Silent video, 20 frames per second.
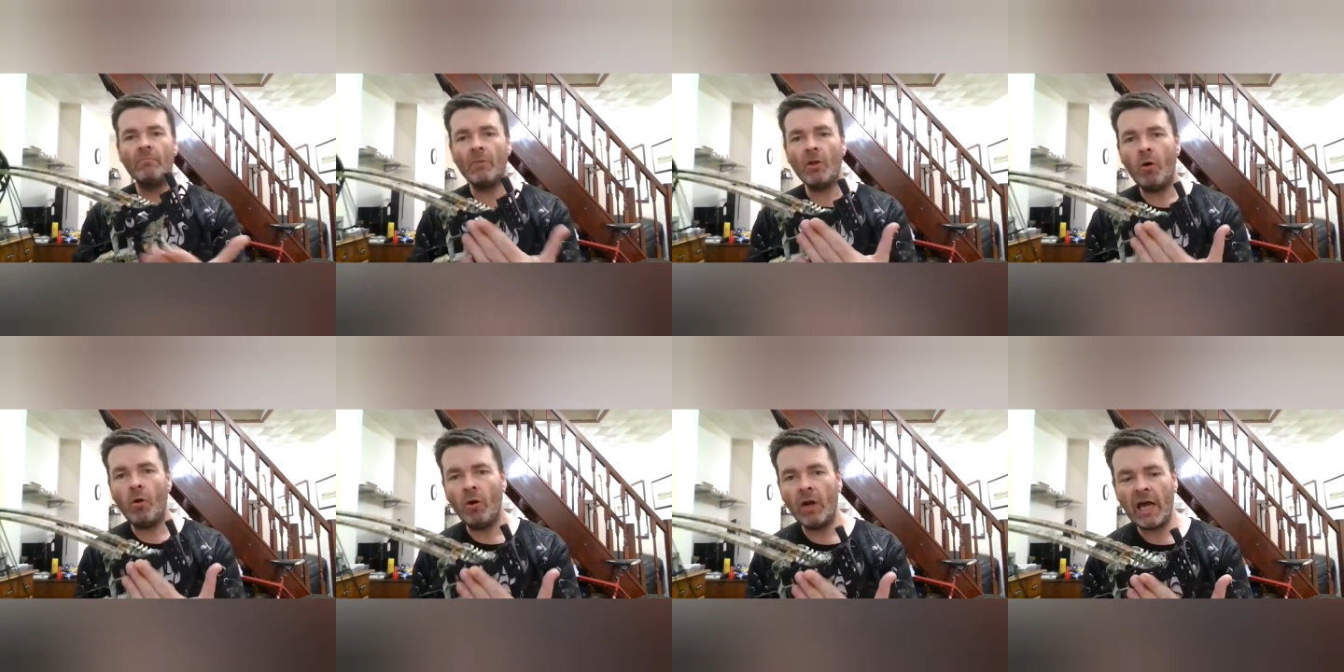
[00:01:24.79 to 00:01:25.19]

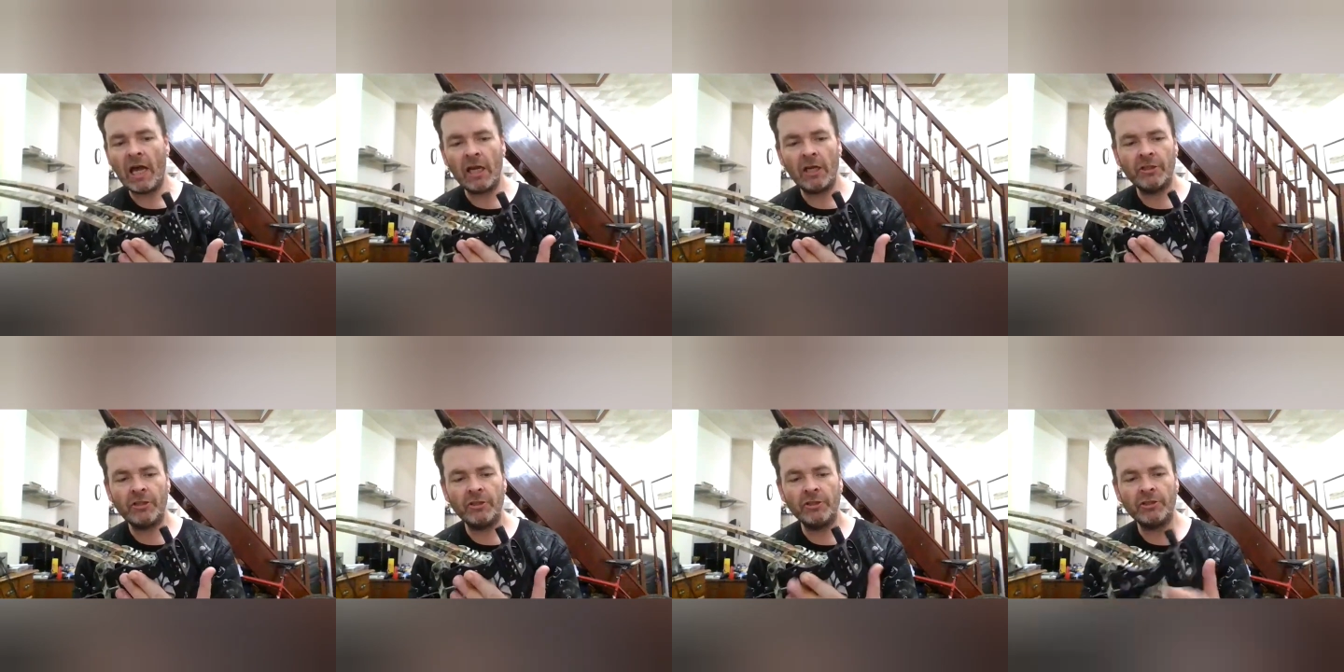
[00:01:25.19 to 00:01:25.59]
All
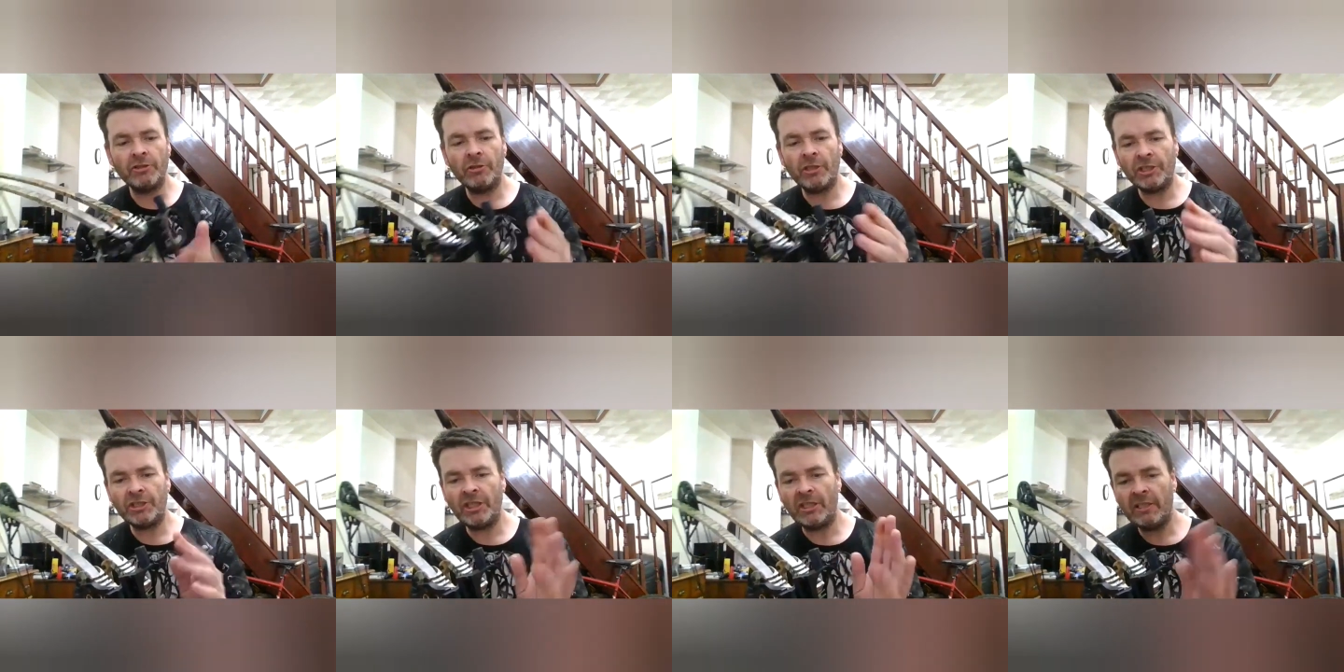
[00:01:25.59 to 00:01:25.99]
alloy
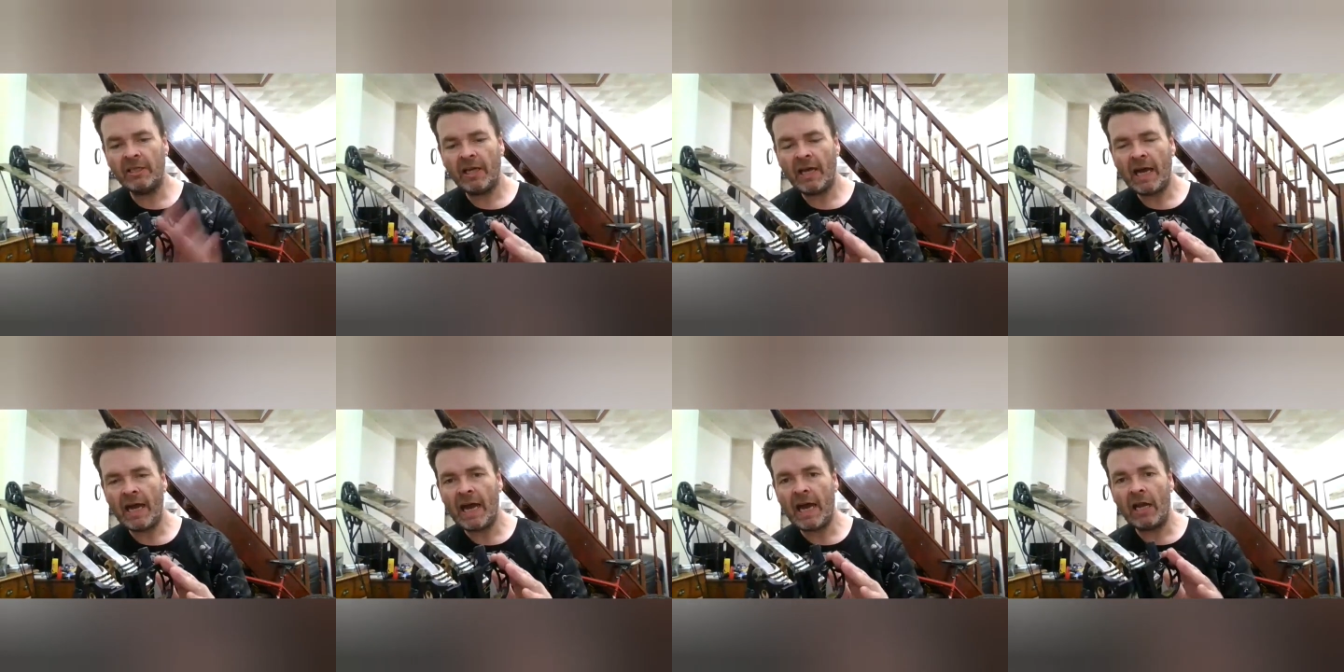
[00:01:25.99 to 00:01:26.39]

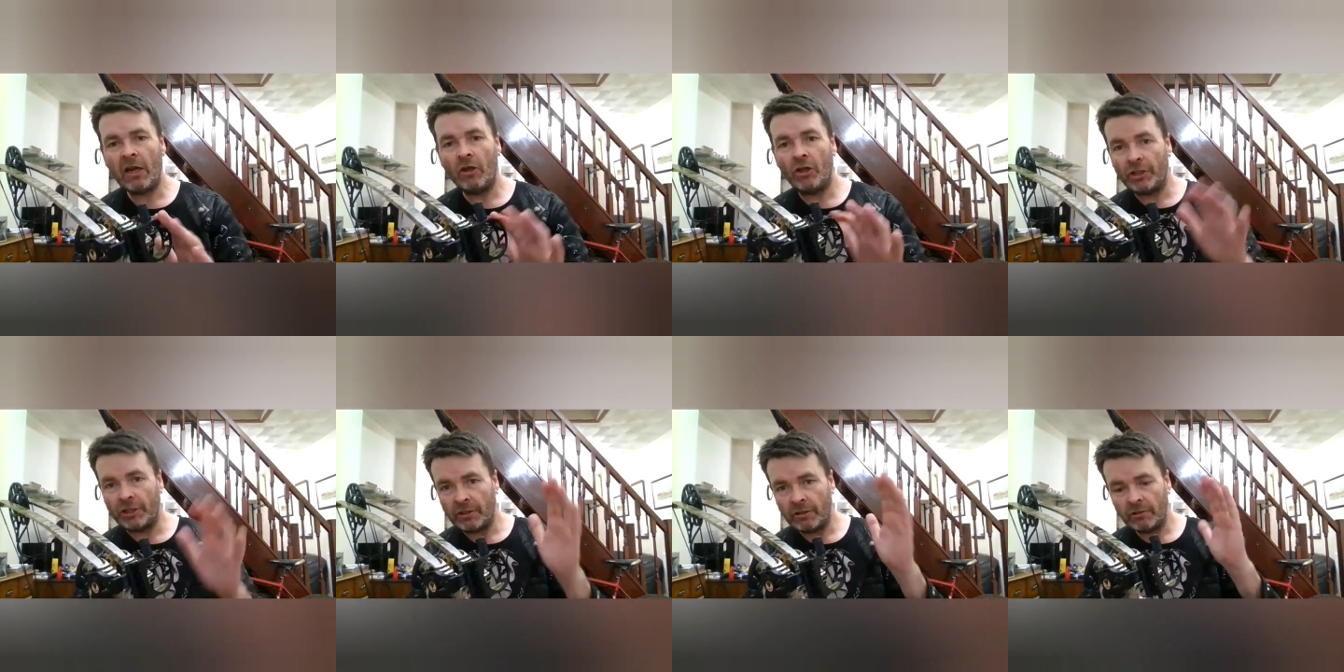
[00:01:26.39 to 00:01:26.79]
construction,
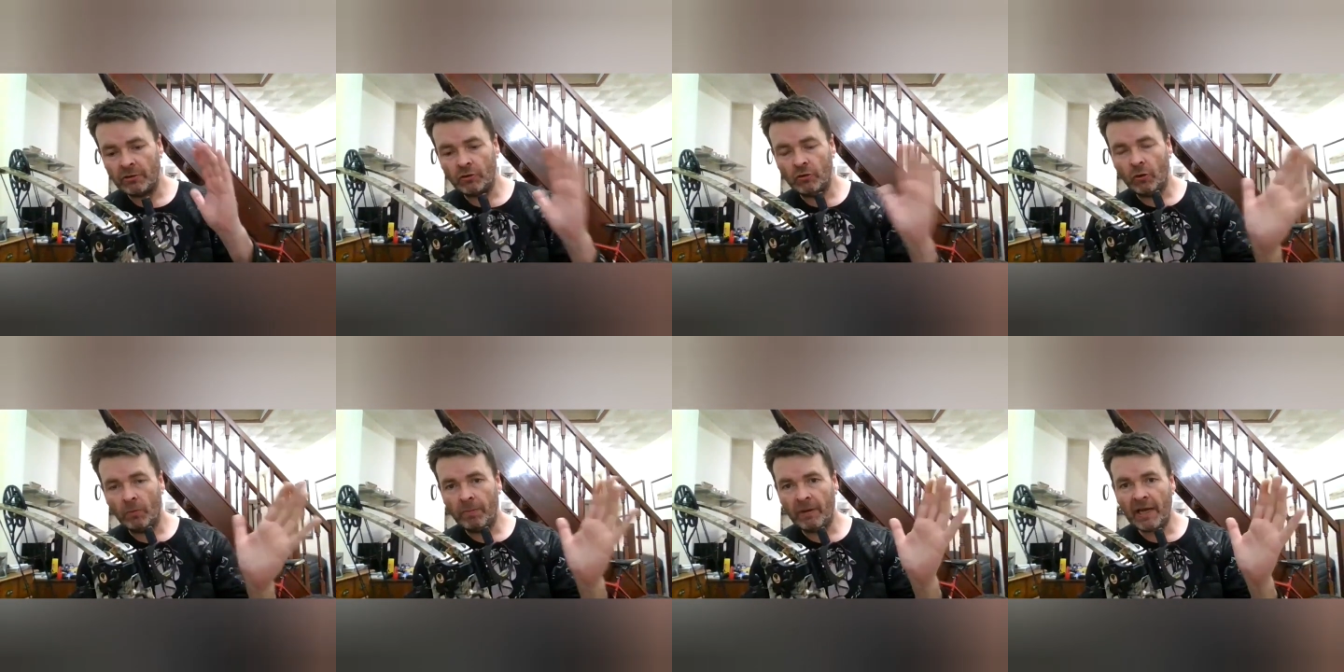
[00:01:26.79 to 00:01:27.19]
alloy,
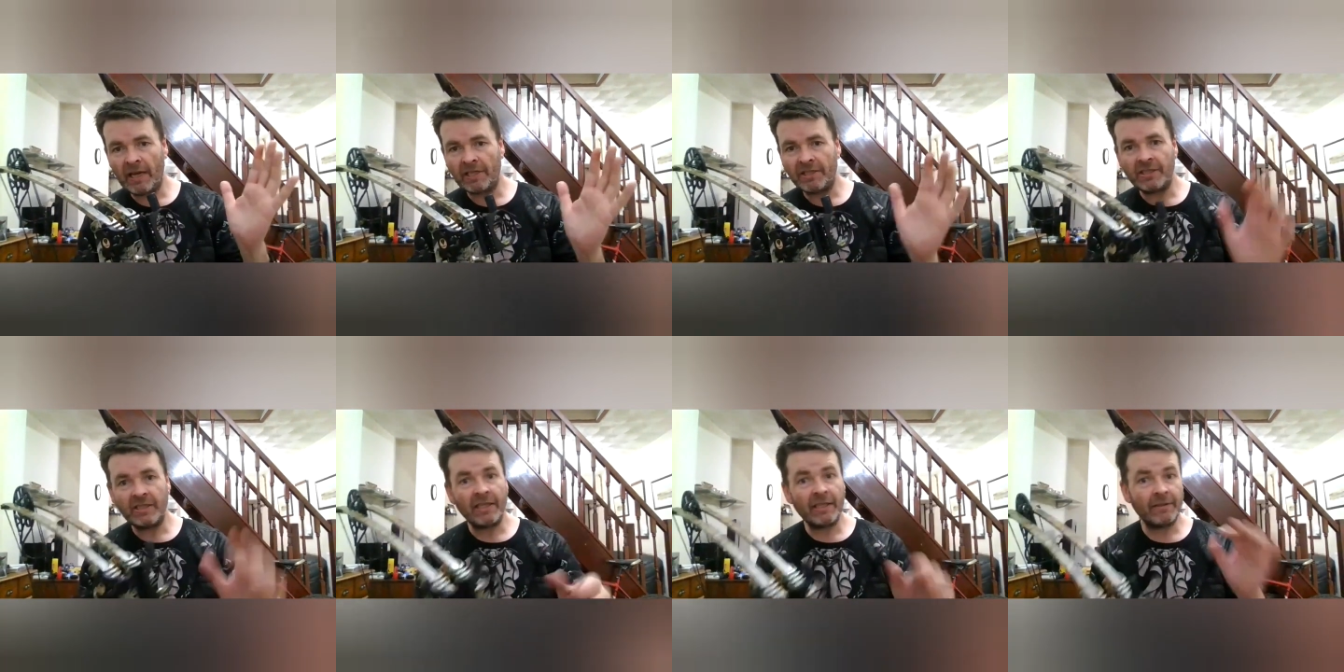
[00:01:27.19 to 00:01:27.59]
no
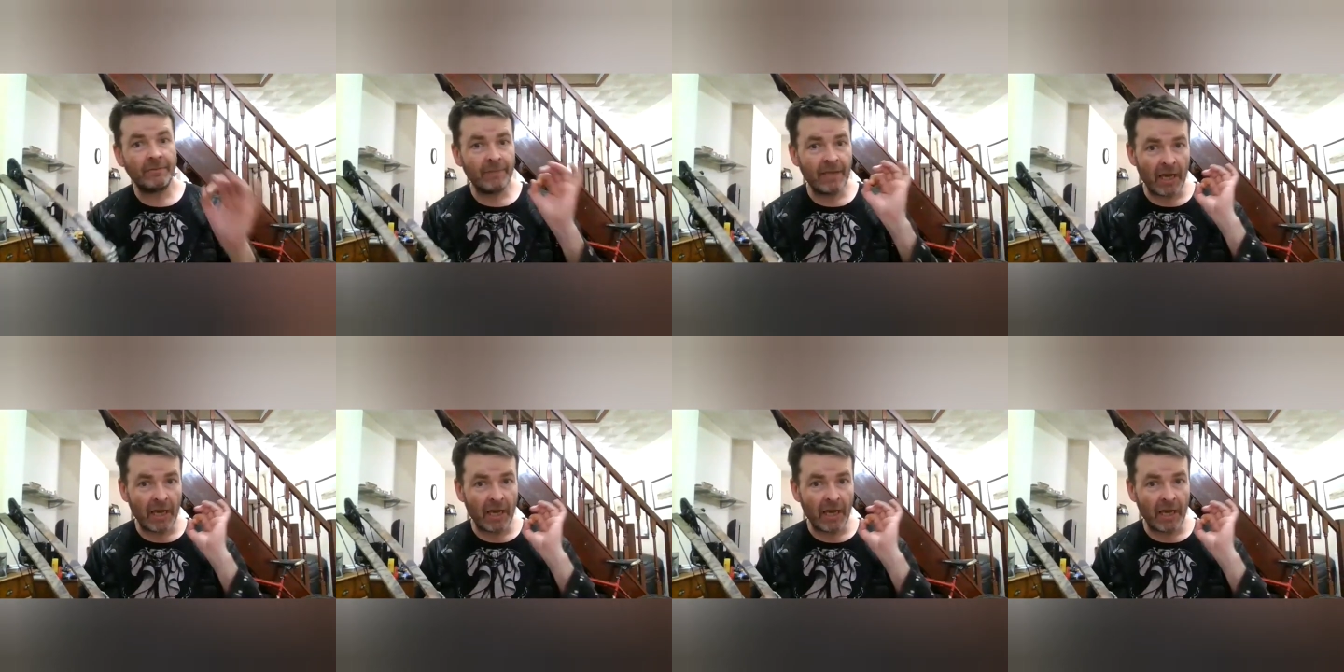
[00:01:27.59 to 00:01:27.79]
plastic.